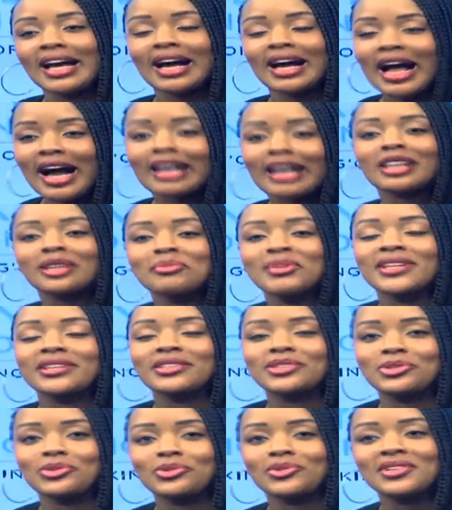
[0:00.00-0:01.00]
acclimate
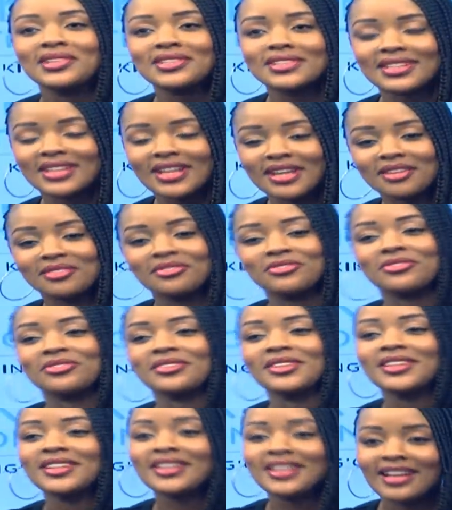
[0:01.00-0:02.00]
to this life.
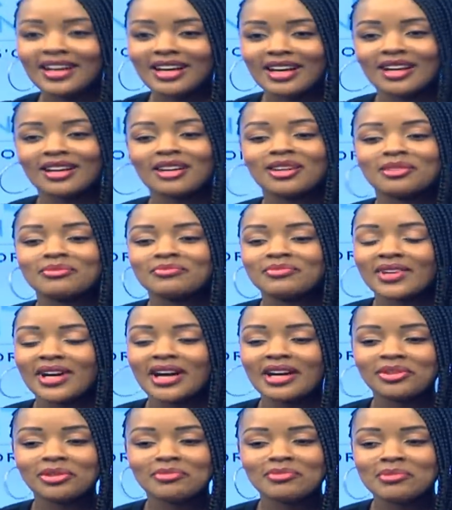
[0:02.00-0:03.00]

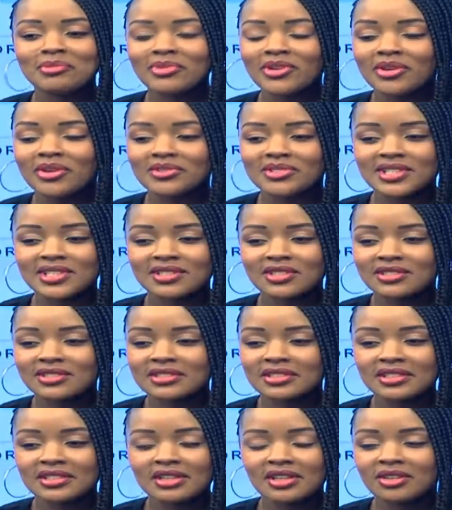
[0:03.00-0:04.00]
I remember I was
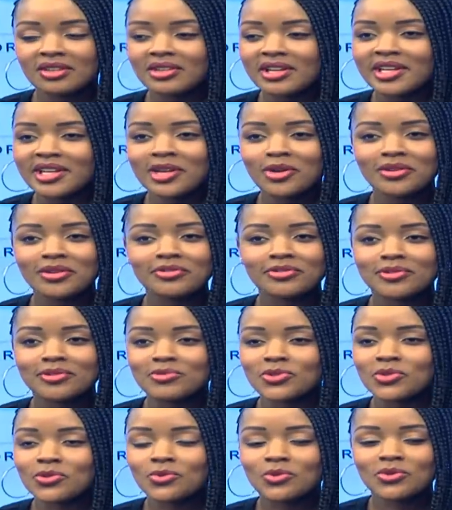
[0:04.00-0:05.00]
just running away from
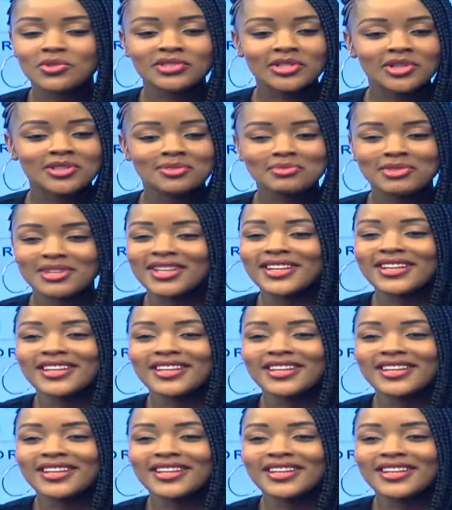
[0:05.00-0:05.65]
schools. I was being